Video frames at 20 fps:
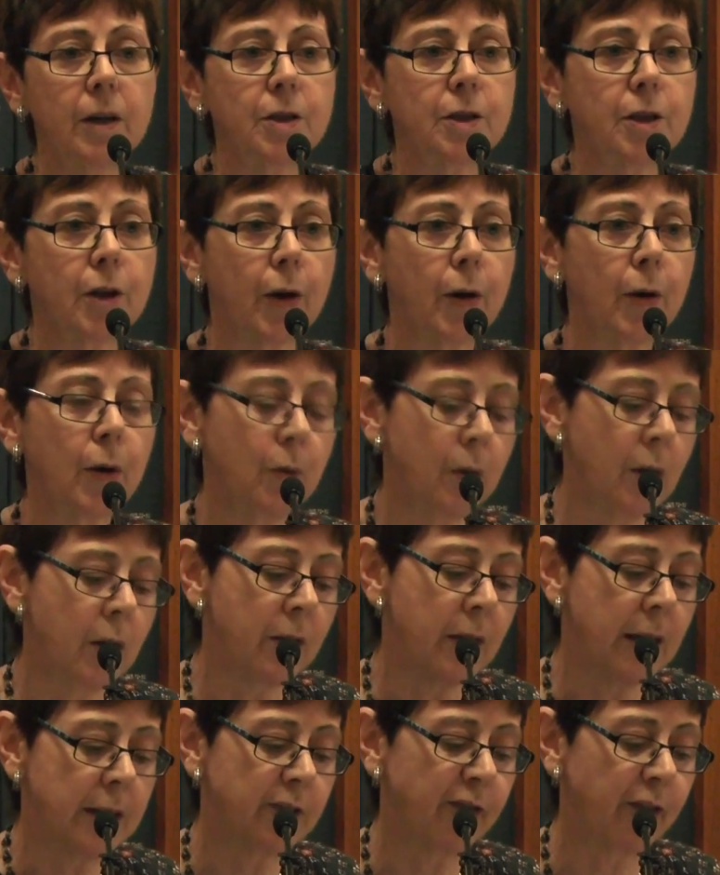So
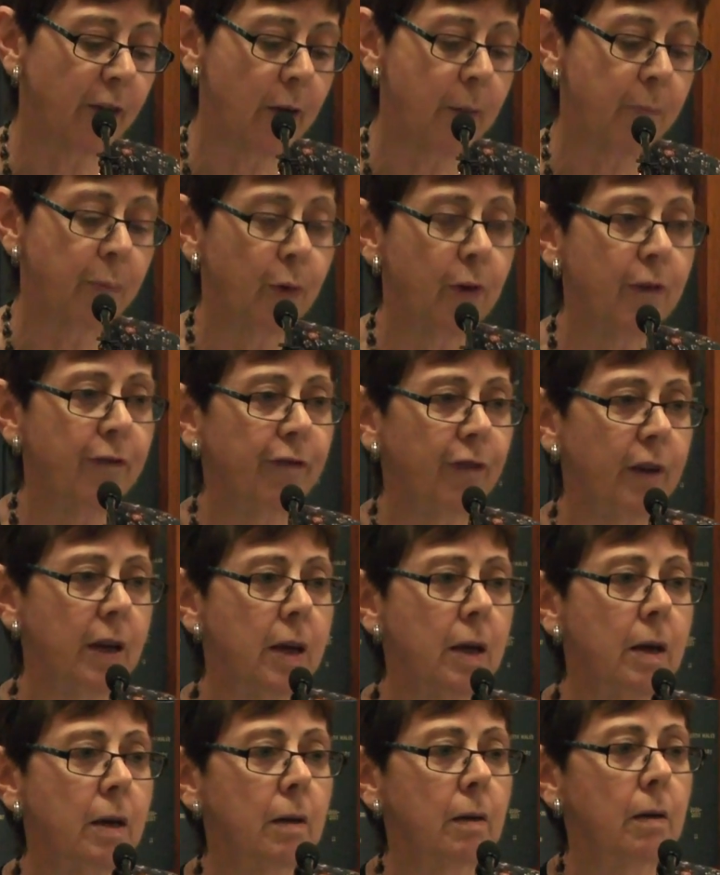that's very
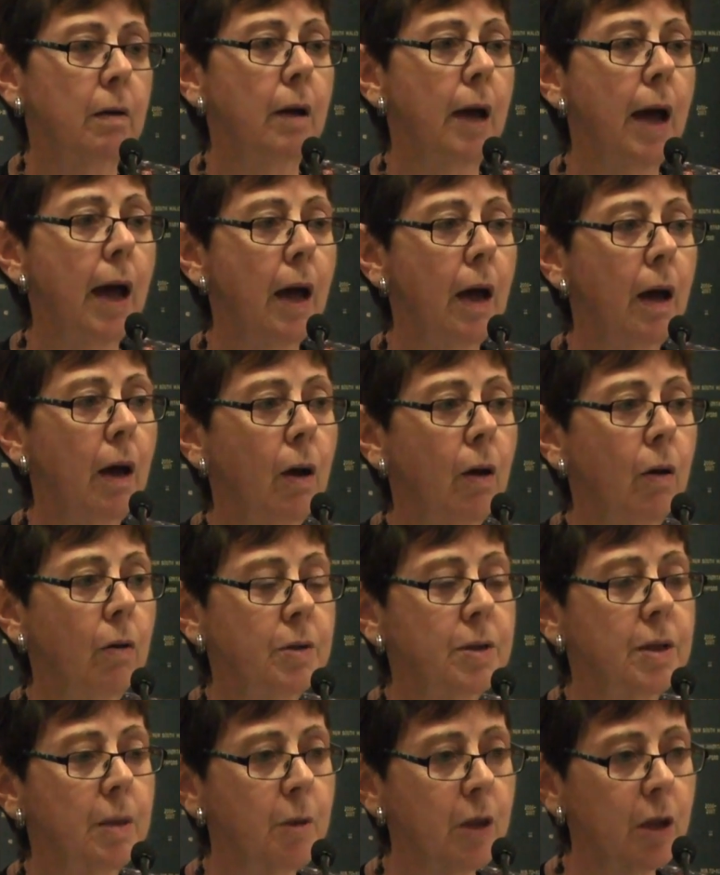briefly
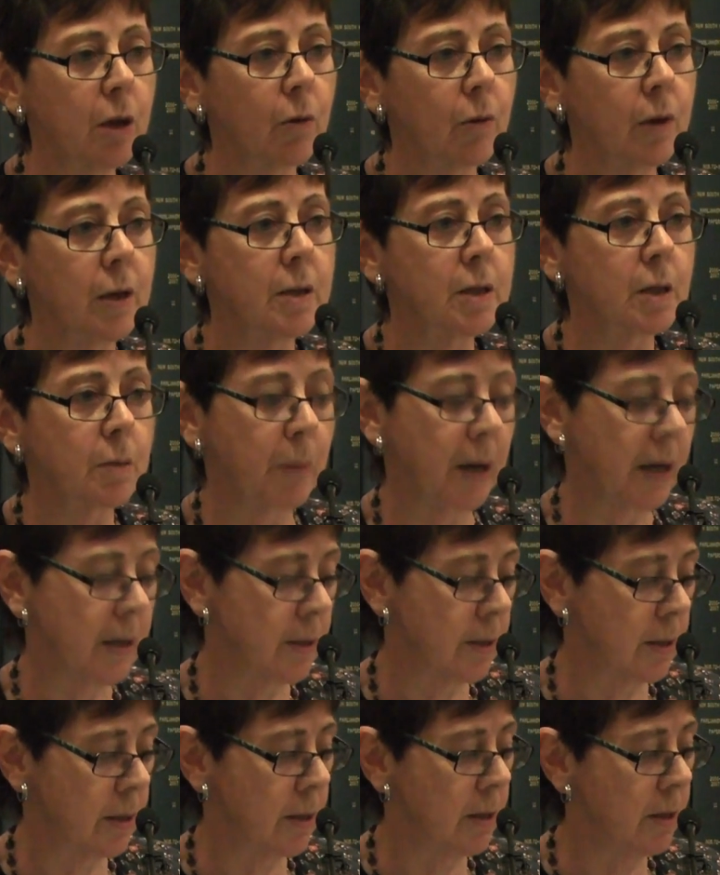how some of the green
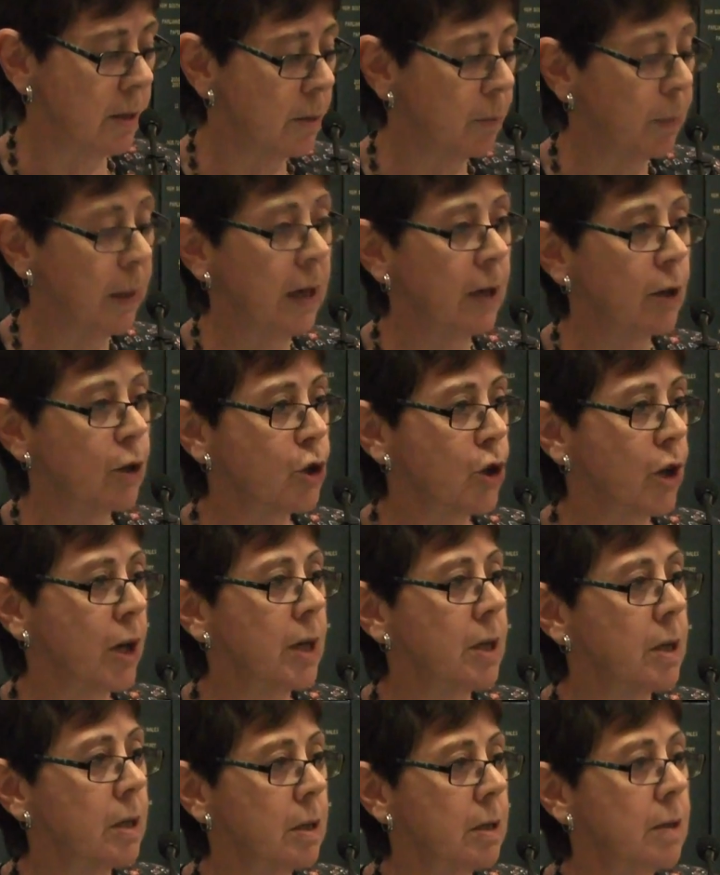space is being
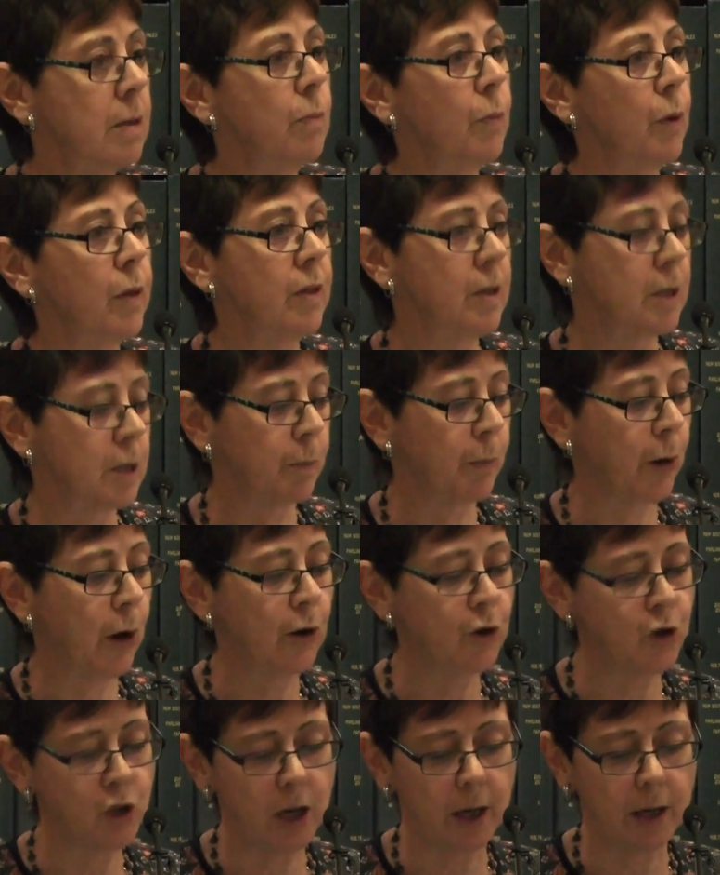treated with this
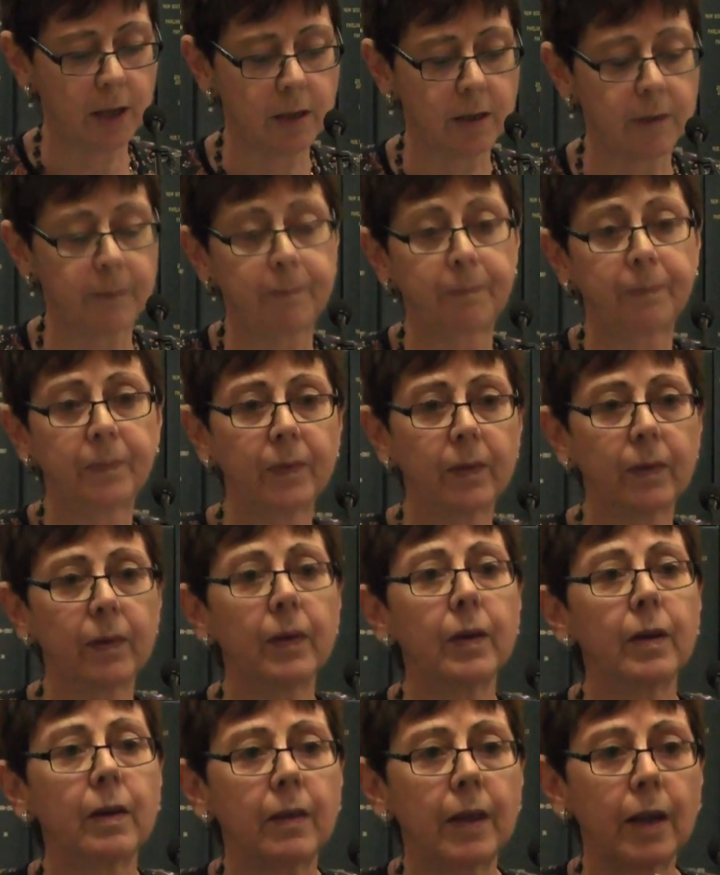project.
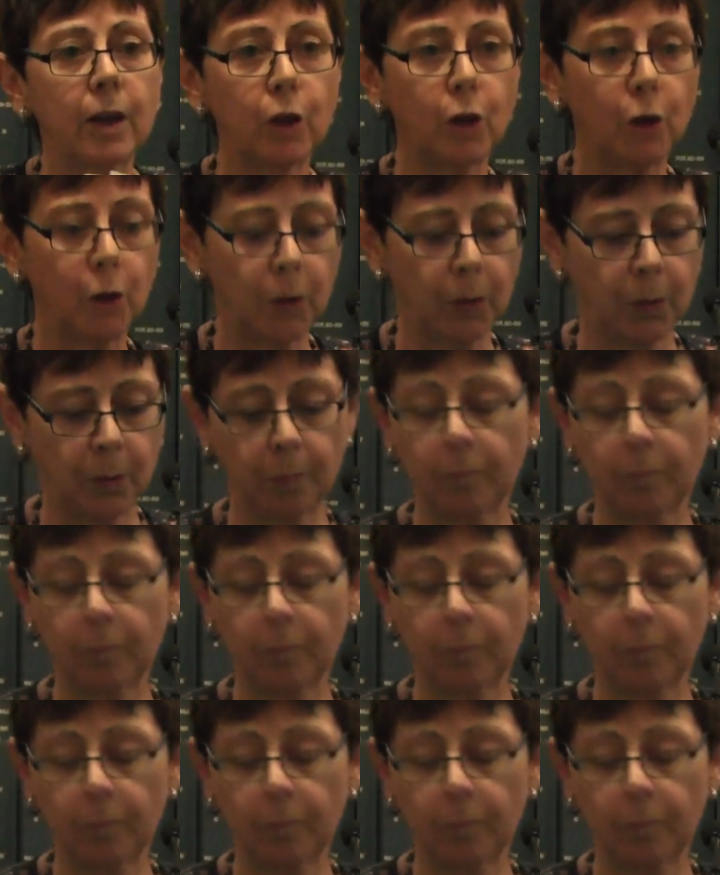Thank you.